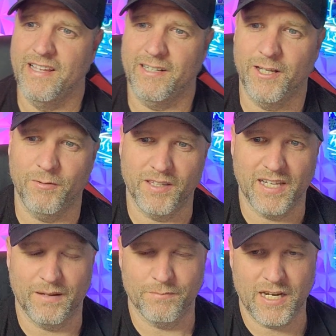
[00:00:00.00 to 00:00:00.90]
knowing
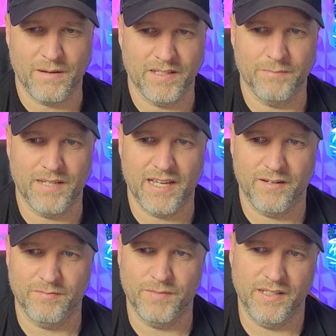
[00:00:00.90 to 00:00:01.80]
that I'm chopping them
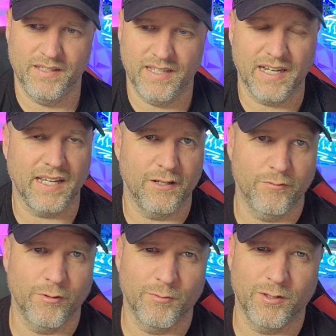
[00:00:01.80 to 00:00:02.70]
down, but then I get
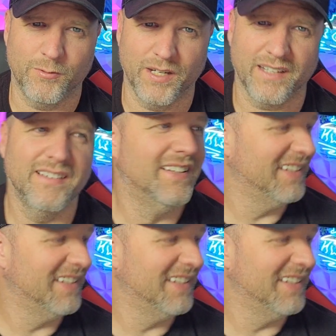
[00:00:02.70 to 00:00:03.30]
over it real quick